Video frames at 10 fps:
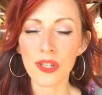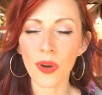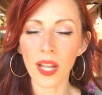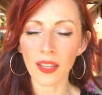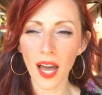
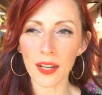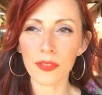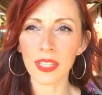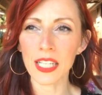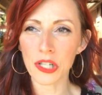A lot of
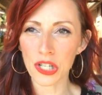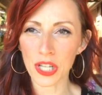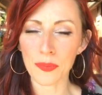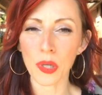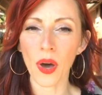
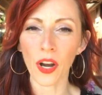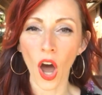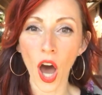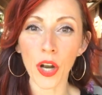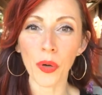relationships go on
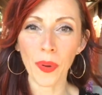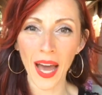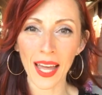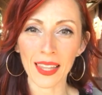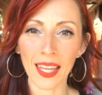
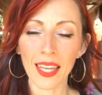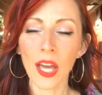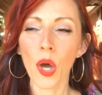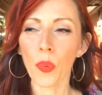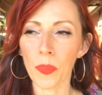autopilot
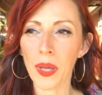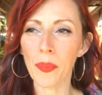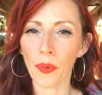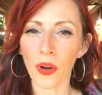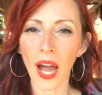where
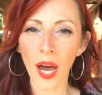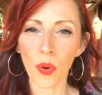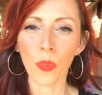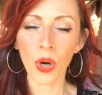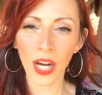people are
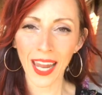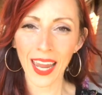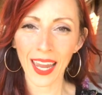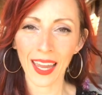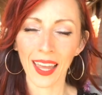out
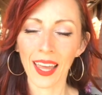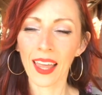working,